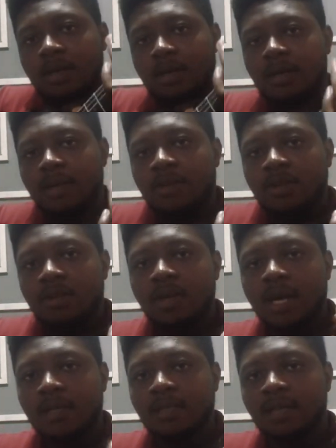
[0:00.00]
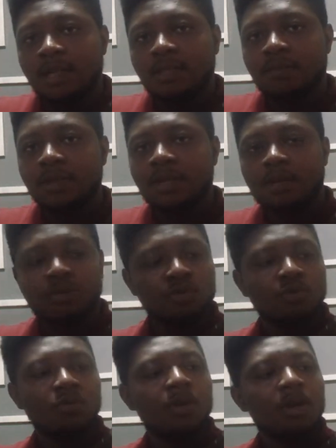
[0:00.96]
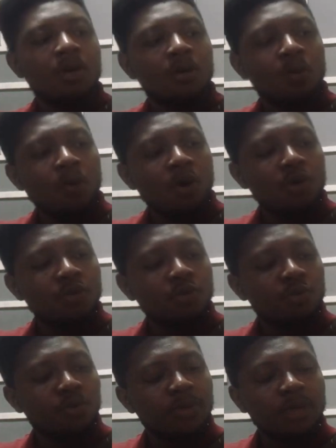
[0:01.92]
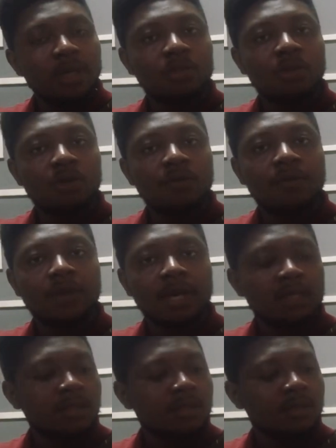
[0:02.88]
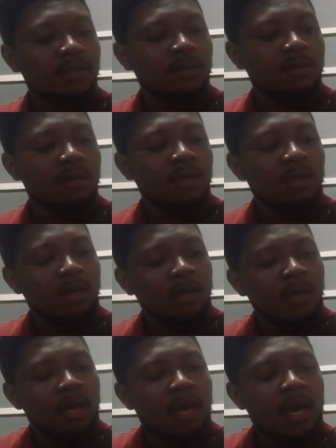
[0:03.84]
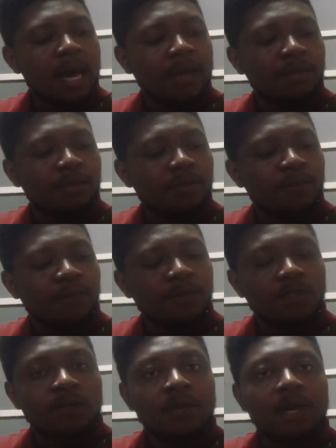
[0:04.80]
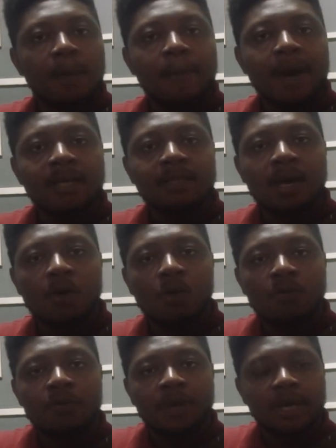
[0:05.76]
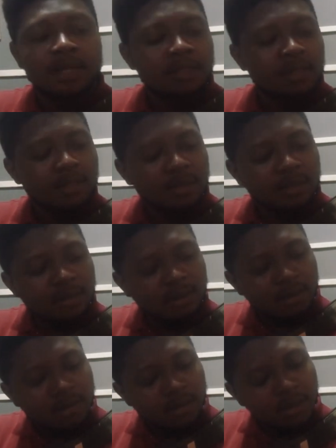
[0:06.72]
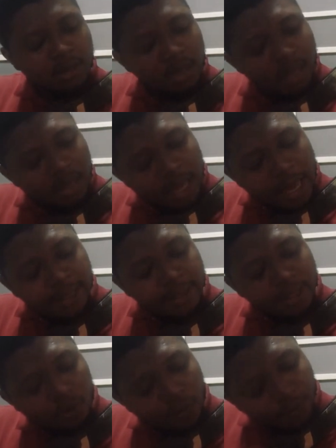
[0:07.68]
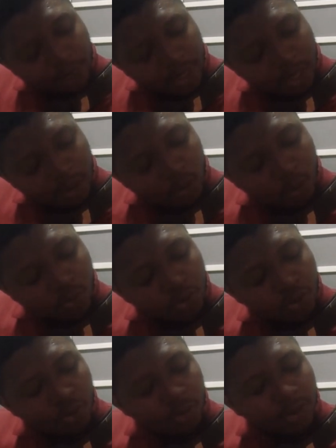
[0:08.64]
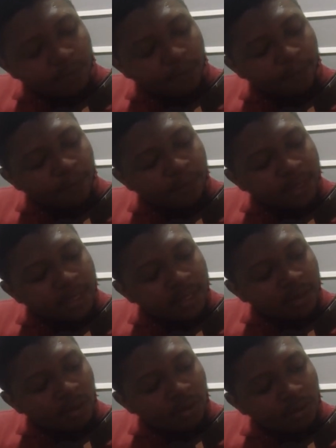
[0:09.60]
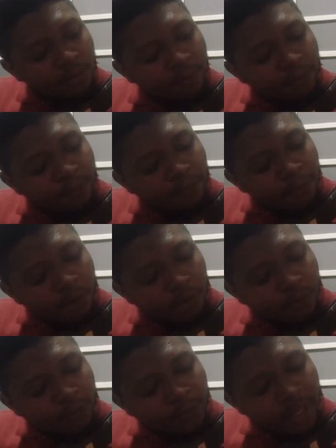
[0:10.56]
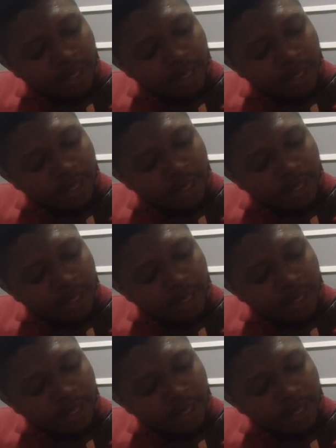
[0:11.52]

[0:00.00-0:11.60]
I think you guys are getting it now. So 1, 2, 3, 3rd fret. Our first finger bars the whole fret. Our second finger goes on the 4th fret,